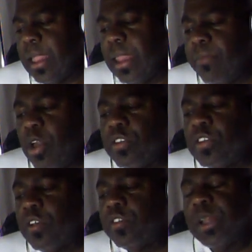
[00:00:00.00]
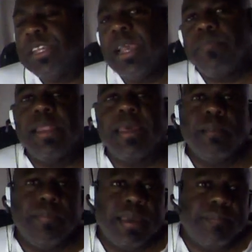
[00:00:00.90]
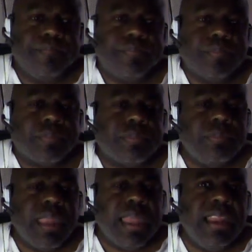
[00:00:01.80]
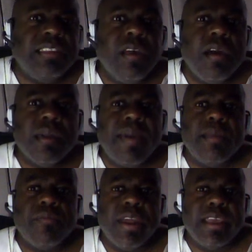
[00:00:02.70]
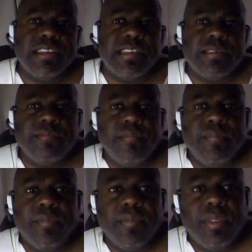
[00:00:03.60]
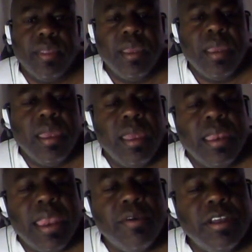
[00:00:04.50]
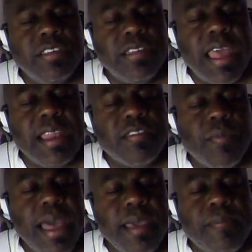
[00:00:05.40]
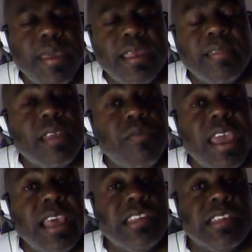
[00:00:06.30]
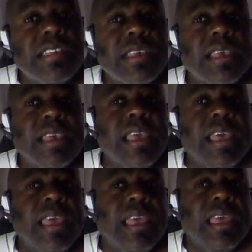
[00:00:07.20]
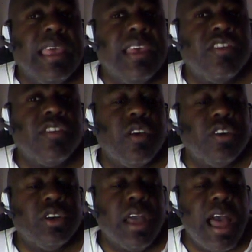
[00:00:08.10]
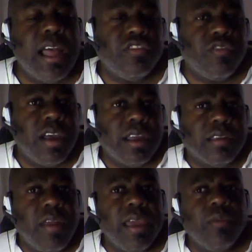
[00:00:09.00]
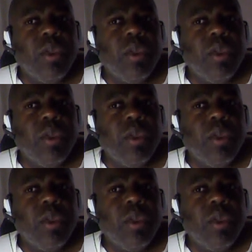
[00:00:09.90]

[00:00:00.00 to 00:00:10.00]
Let me also switch up a little bit. Let's talk about race. Now, understand it's my opinion that race is a social construct, right?